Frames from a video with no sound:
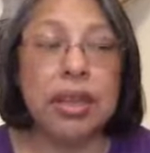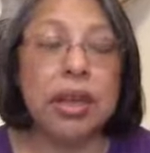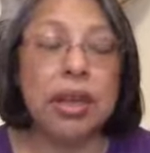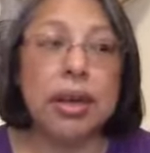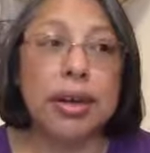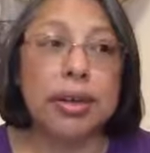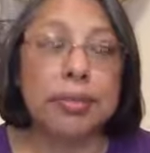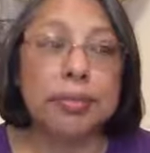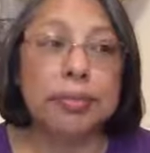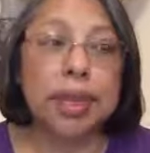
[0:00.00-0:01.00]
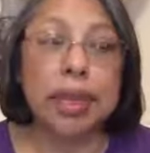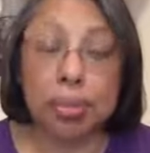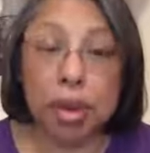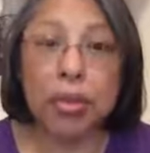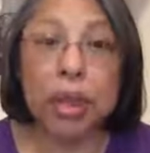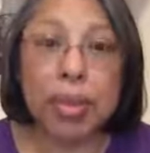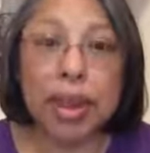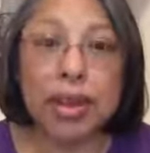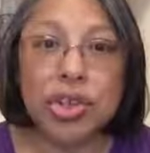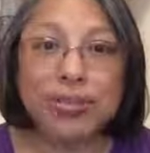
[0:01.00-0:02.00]
on the public
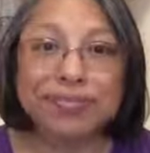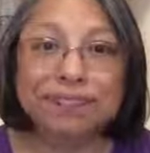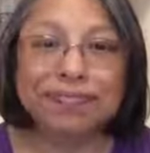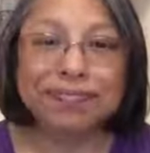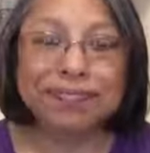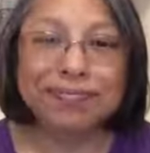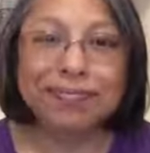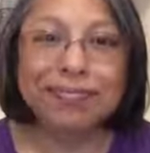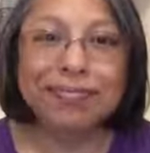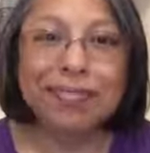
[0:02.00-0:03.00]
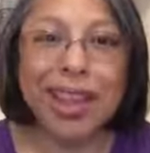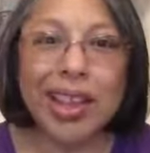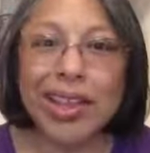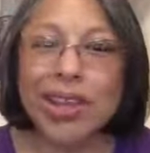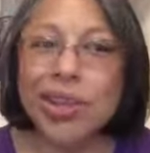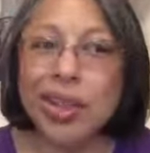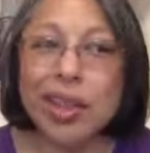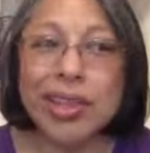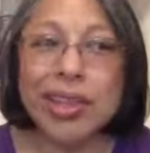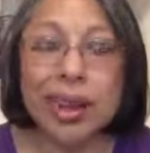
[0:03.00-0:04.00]
page. So
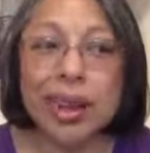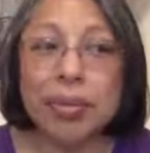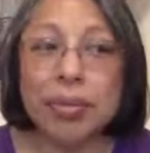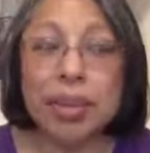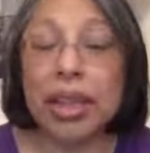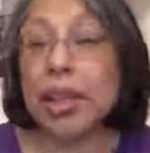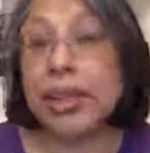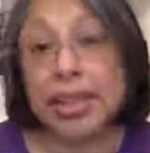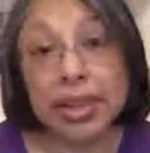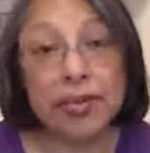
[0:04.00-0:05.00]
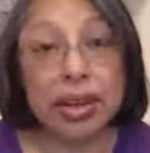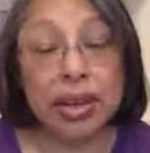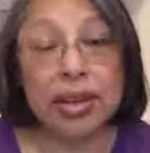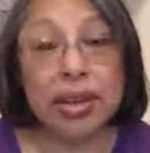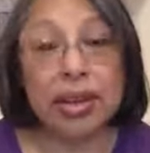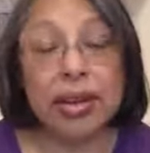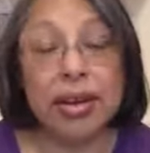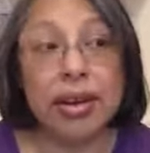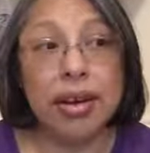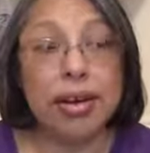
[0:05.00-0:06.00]
anytime, like this evening,
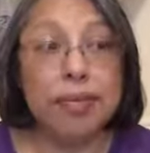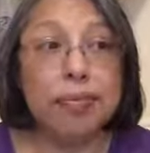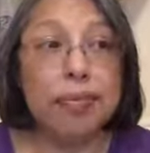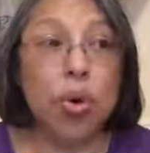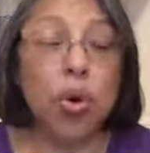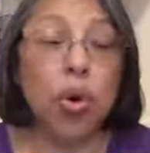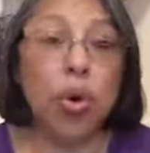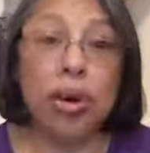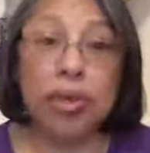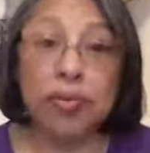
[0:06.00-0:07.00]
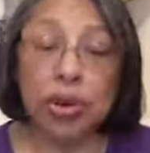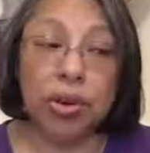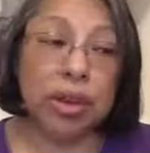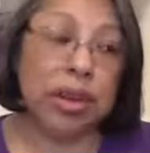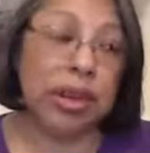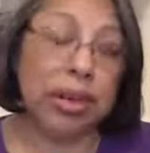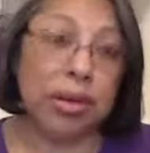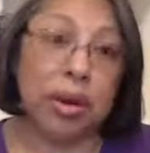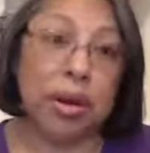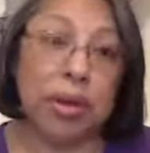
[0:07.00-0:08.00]
or if you're in another
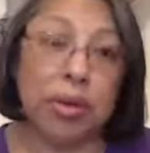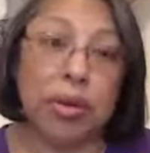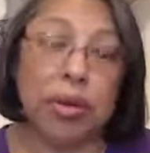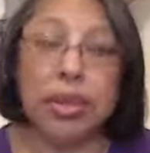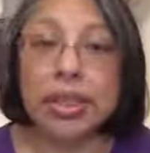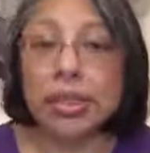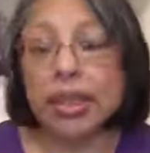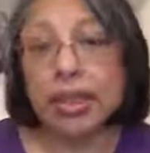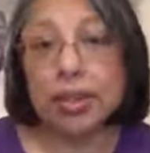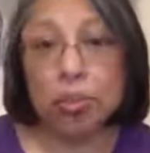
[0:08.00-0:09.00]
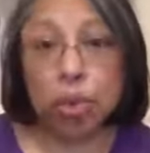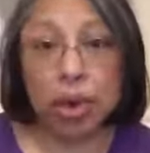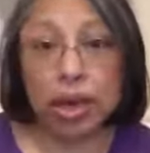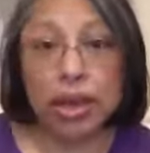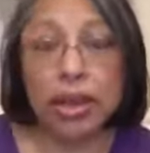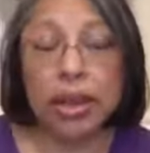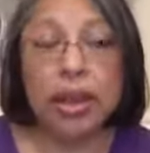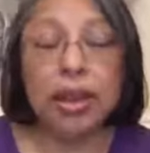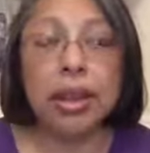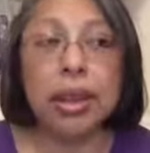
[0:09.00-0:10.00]
part of the world in the morning,
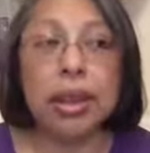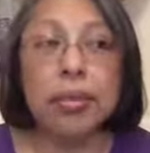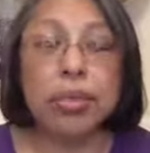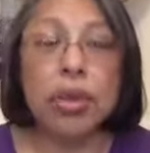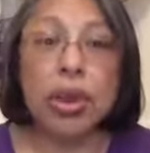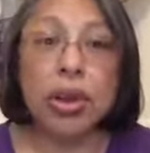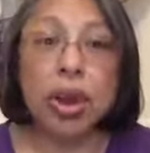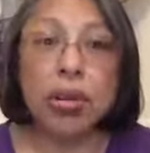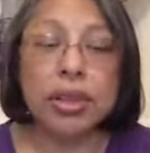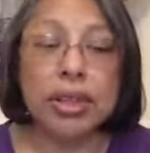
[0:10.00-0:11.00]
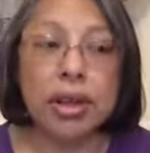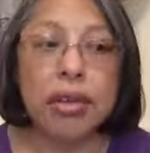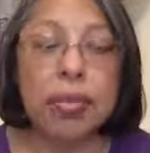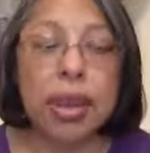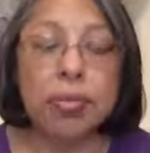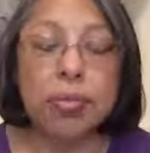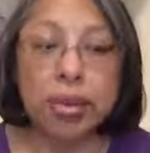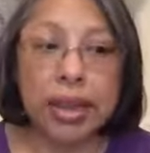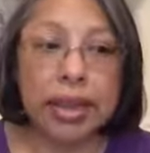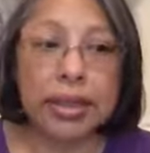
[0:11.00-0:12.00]
you can always come and
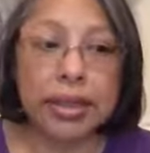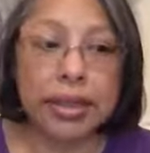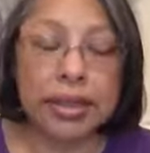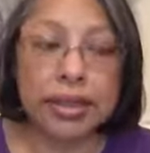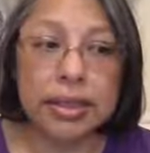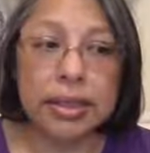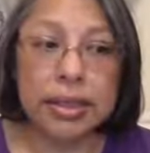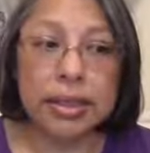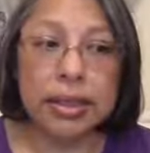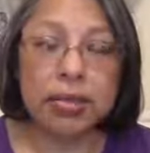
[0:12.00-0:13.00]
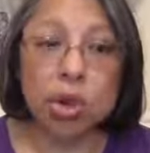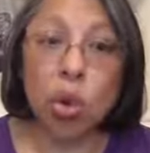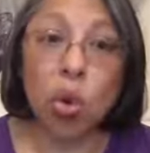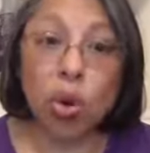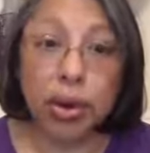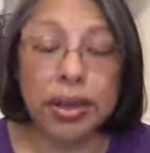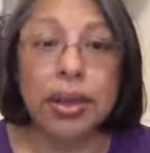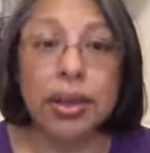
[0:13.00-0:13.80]
play this recorded